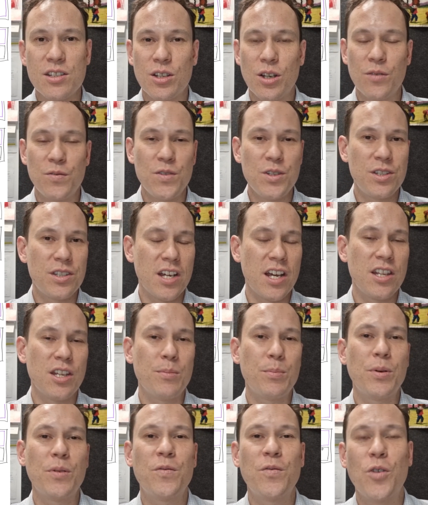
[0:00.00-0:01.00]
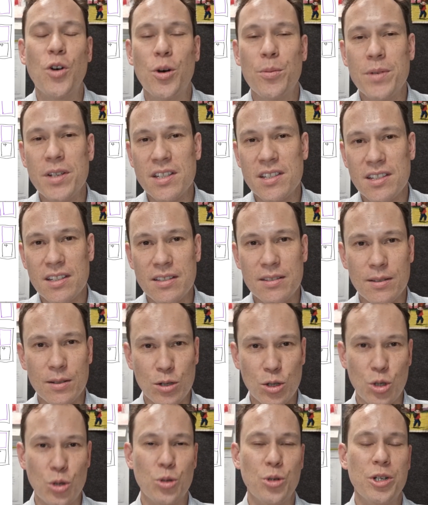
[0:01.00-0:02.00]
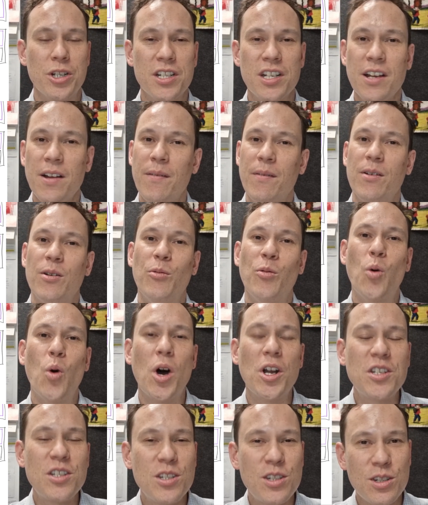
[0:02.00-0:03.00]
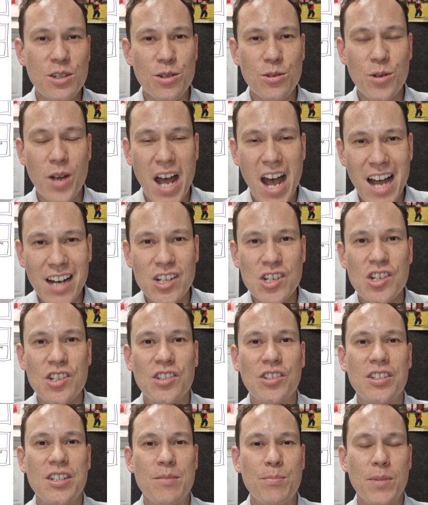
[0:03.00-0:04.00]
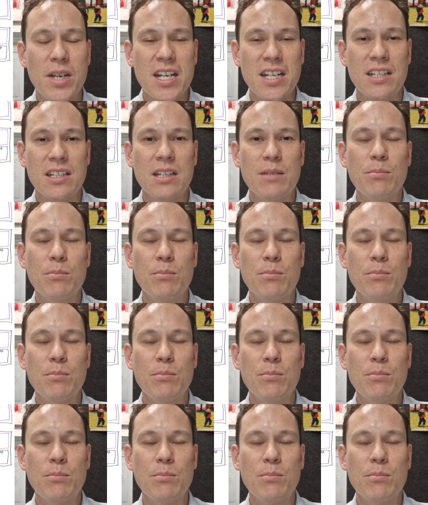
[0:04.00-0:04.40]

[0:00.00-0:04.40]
So if you say the performance is good, what do you actually mean?